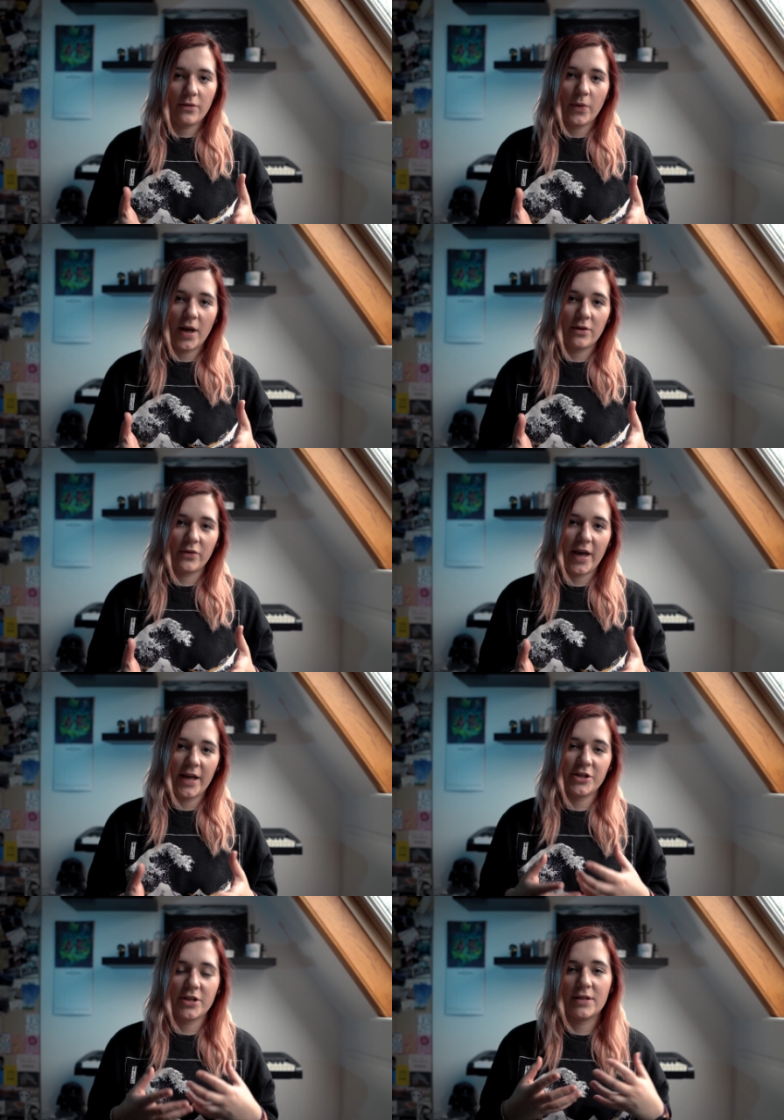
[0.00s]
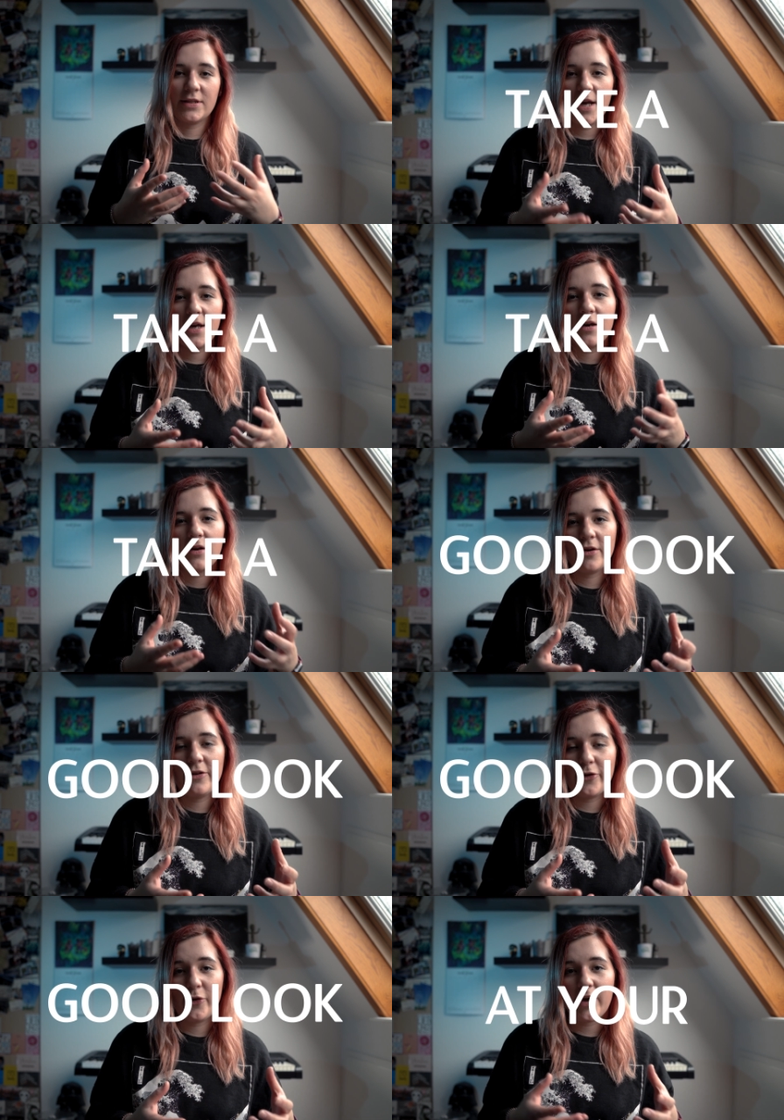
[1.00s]
the right location, take a
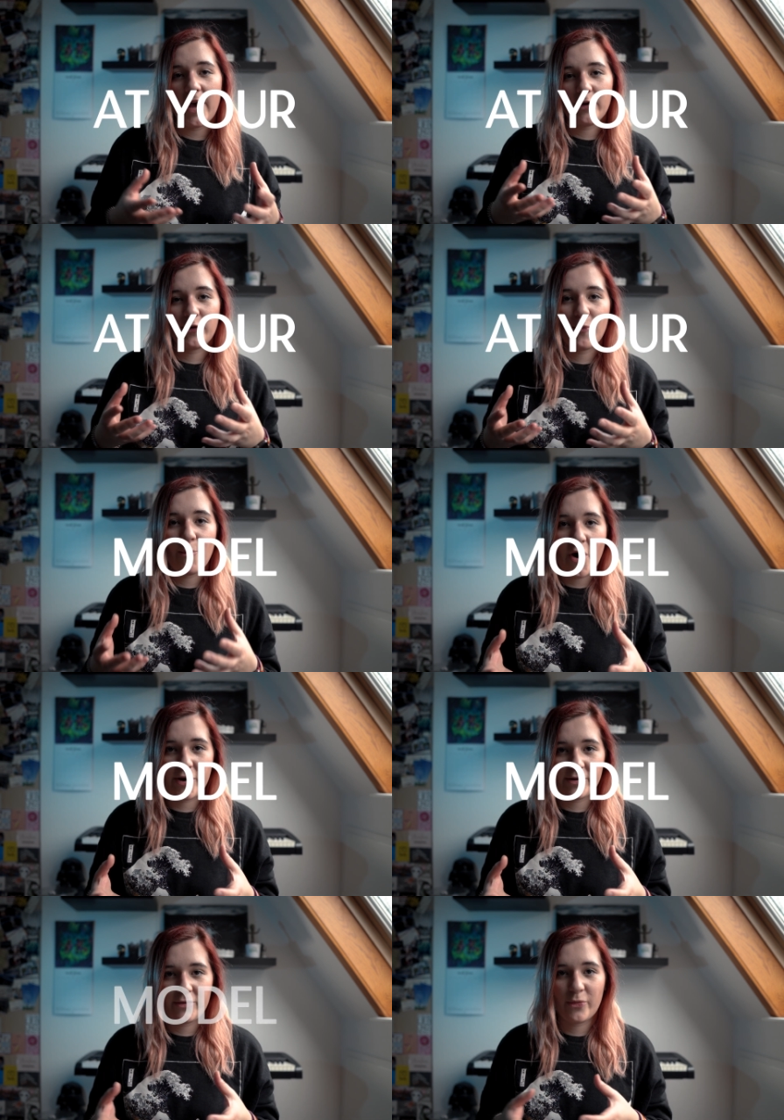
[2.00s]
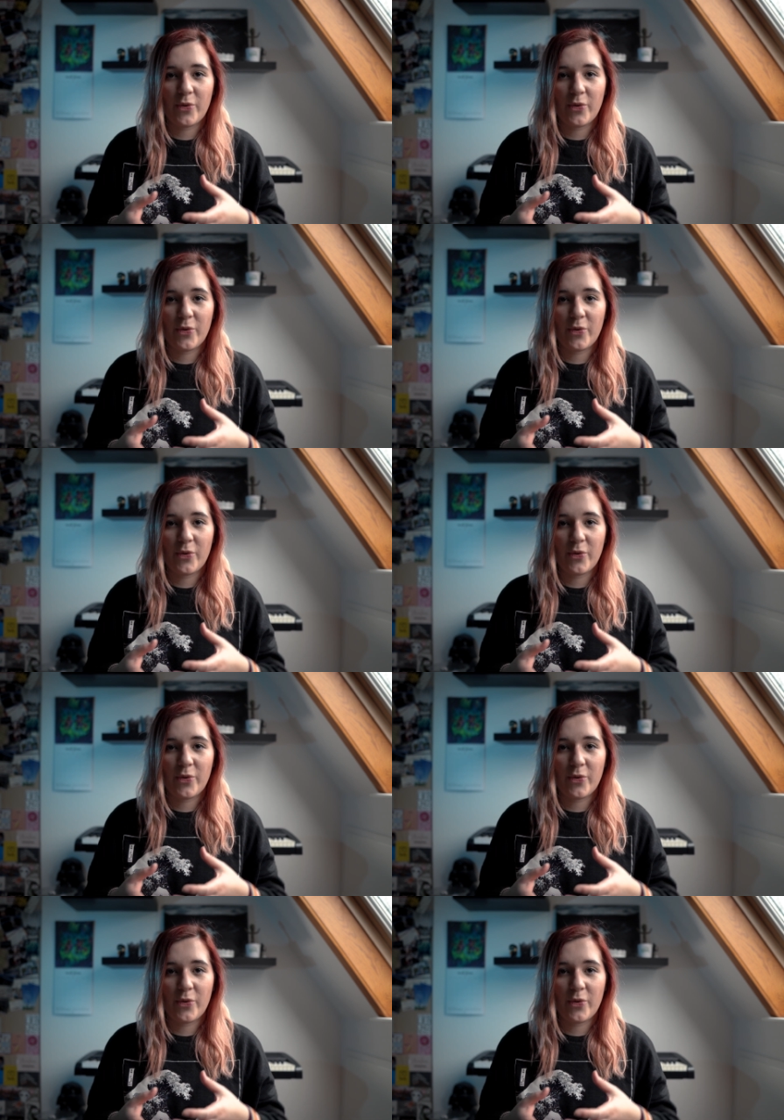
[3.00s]
good look at your model.